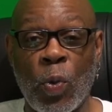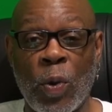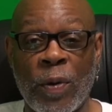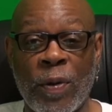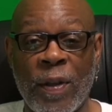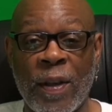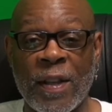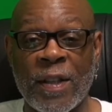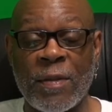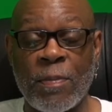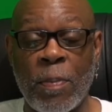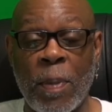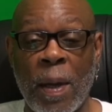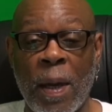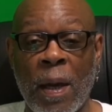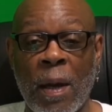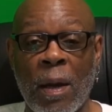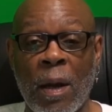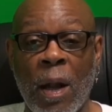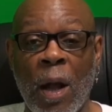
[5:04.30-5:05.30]
would this
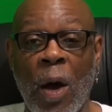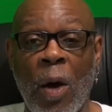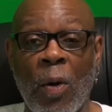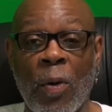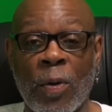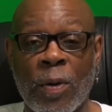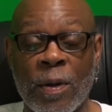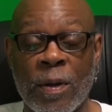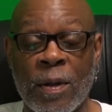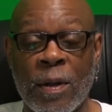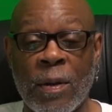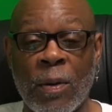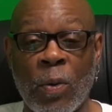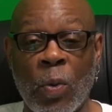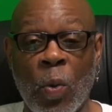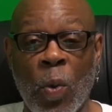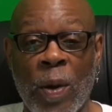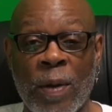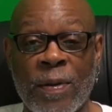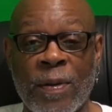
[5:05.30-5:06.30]
be along
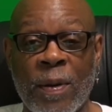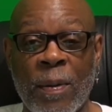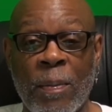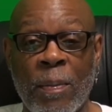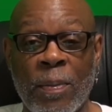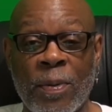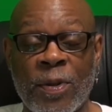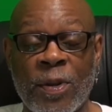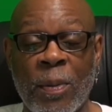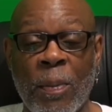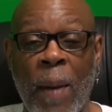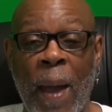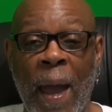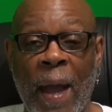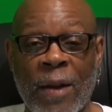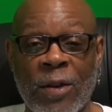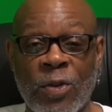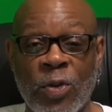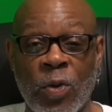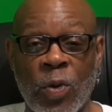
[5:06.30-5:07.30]
with some
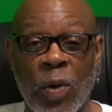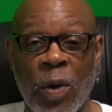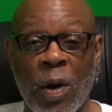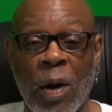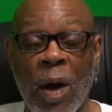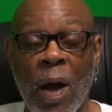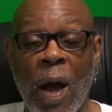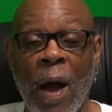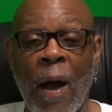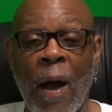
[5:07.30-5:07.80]
extra